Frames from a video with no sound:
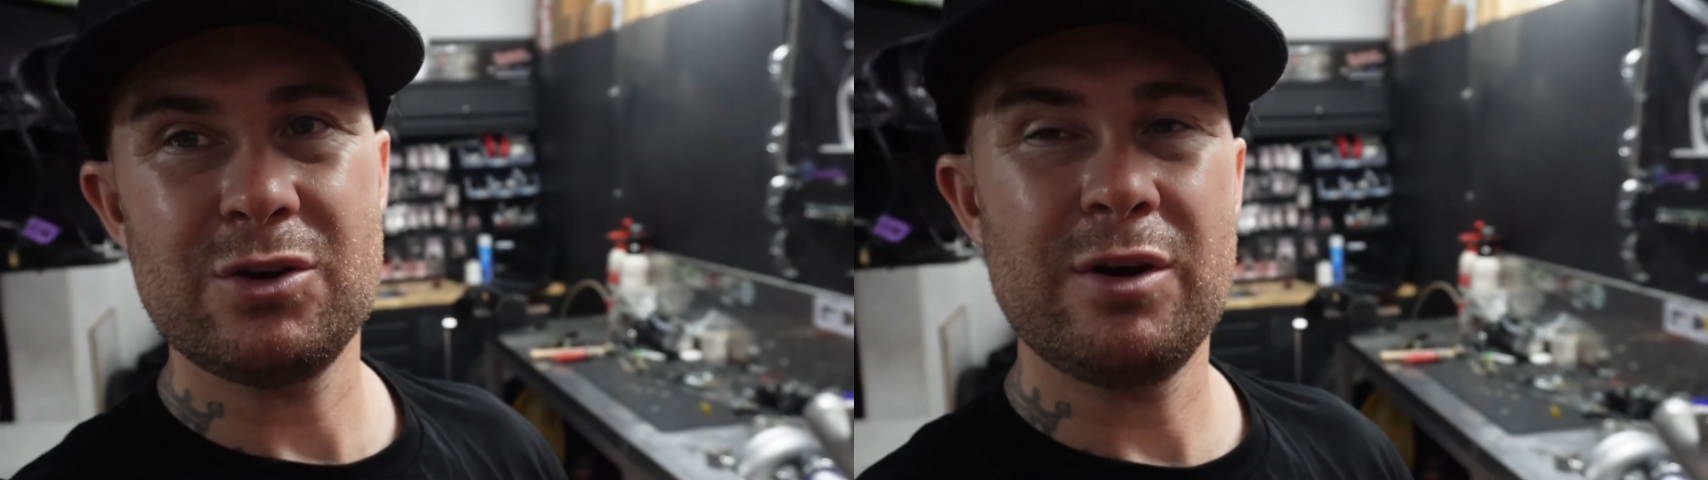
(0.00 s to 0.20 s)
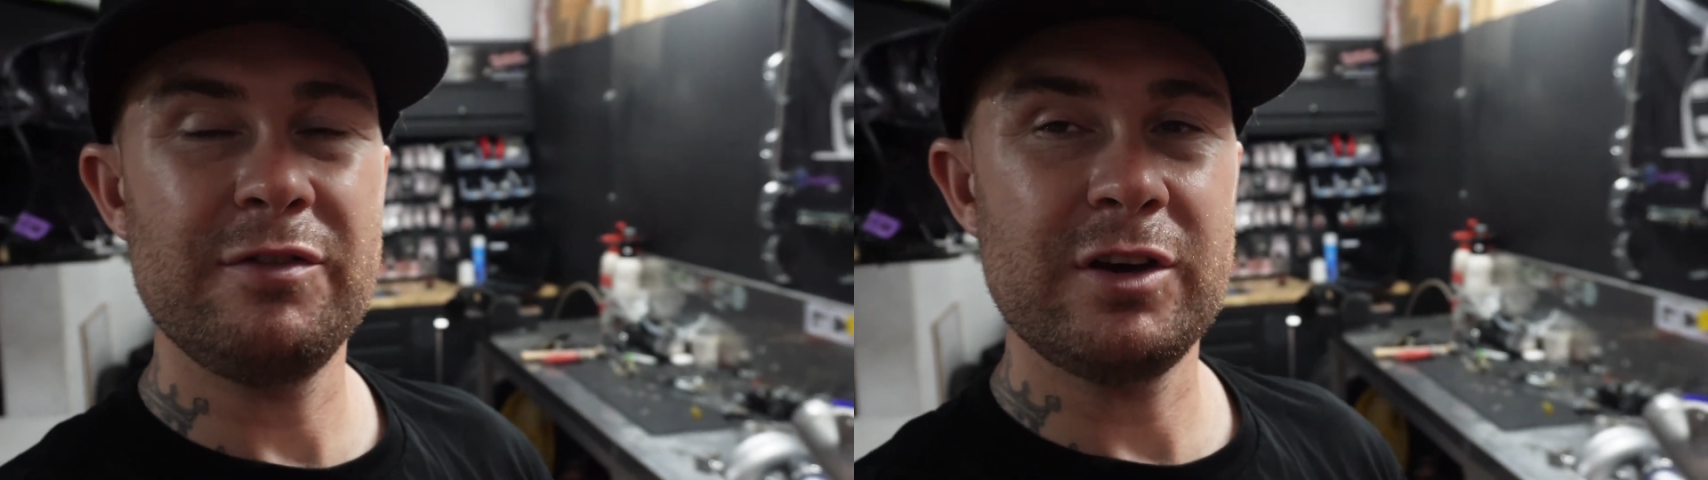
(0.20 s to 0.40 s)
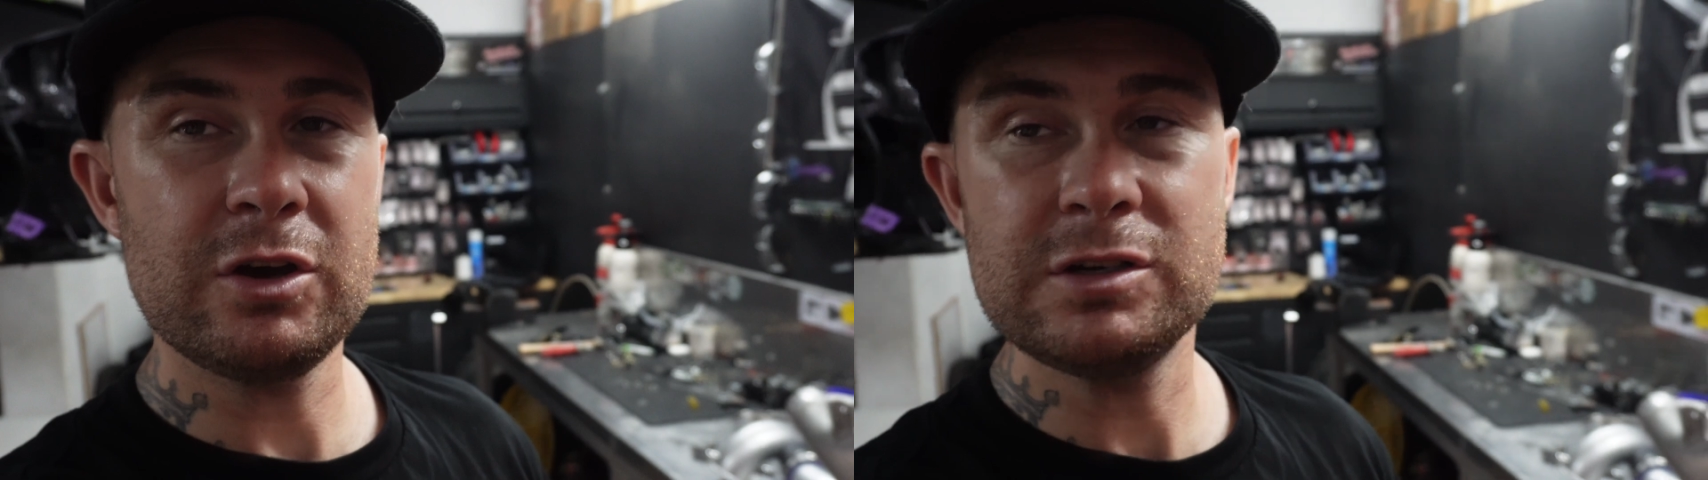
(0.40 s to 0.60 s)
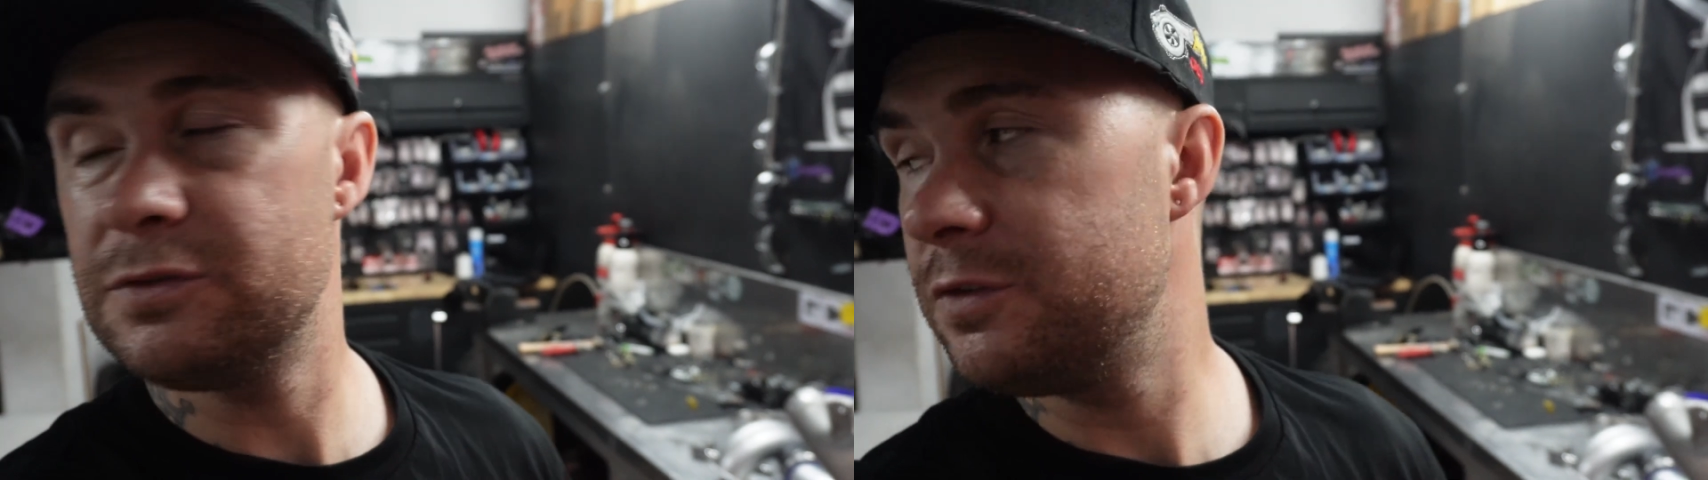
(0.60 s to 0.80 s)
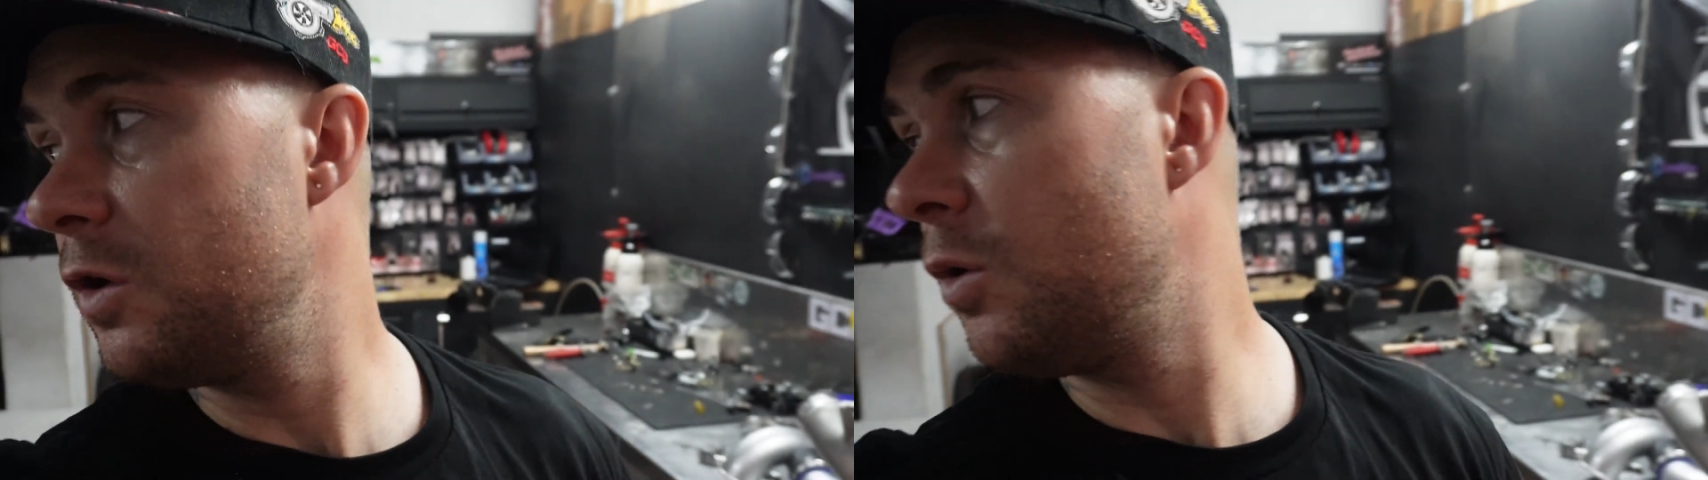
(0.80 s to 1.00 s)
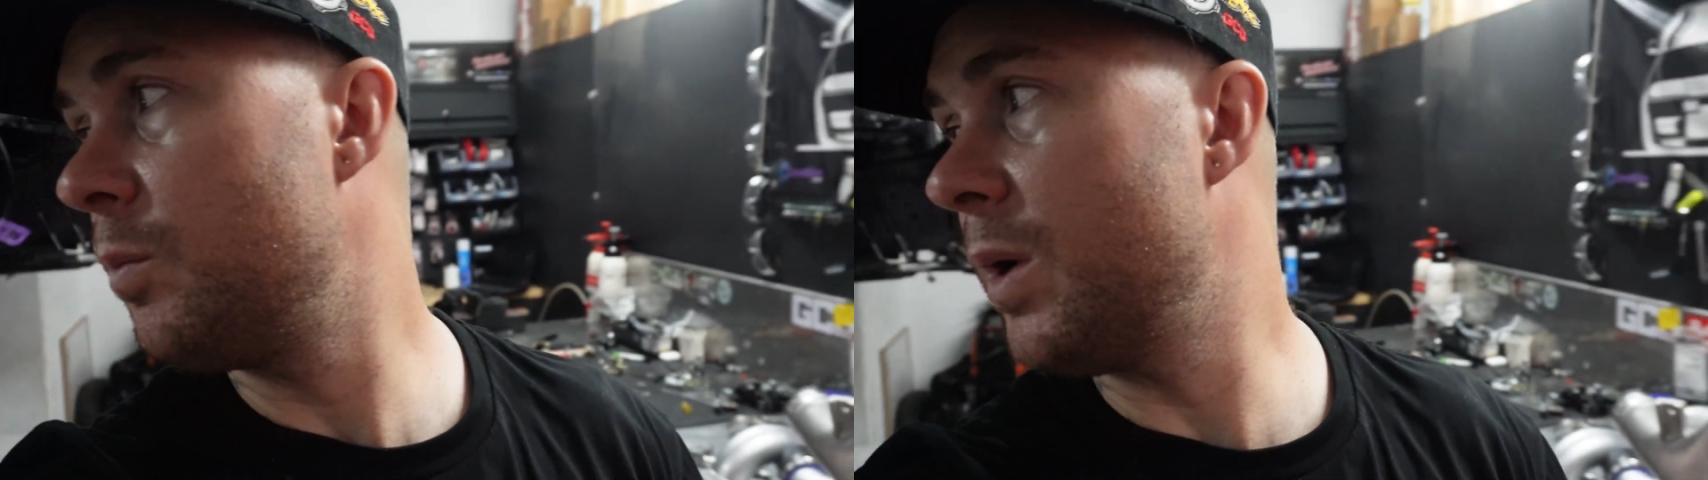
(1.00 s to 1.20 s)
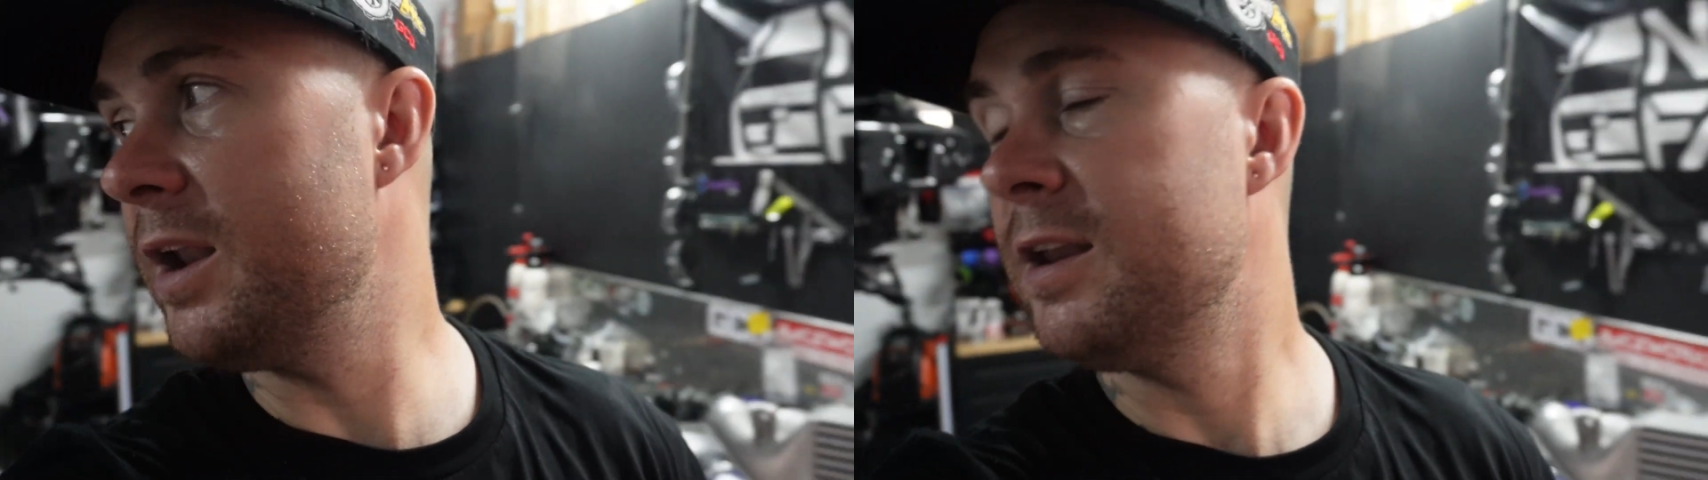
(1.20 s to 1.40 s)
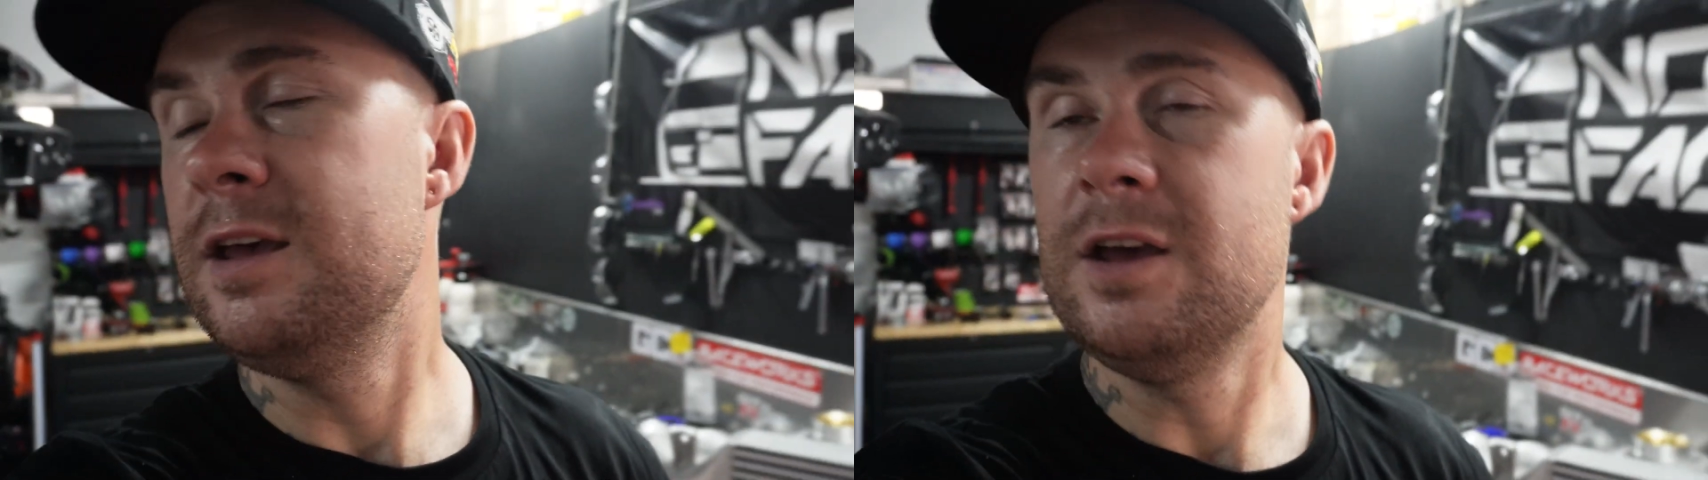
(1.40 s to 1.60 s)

so I forgot to film, but